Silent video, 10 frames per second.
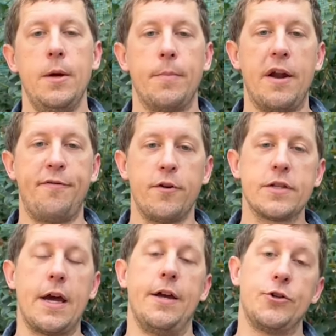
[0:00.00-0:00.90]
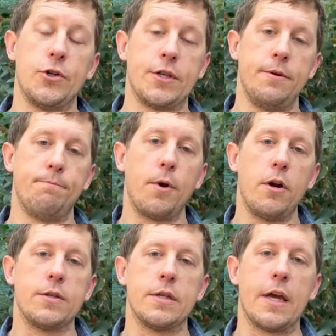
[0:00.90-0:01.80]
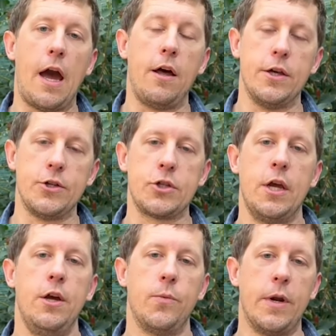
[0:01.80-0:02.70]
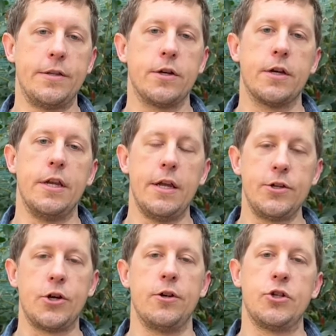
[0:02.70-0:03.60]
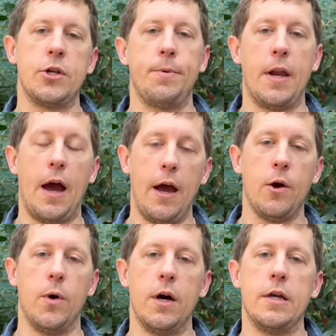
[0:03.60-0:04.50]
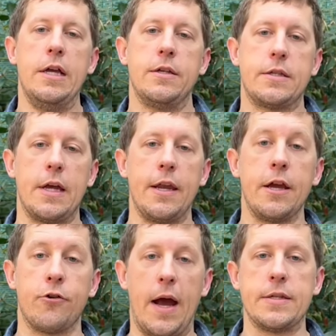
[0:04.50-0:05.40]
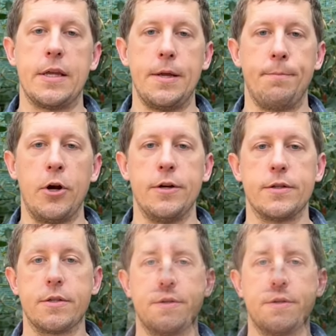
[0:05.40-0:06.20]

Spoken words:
But I first got interested in birds in college when I took an internship in Iowa studying grassland birds.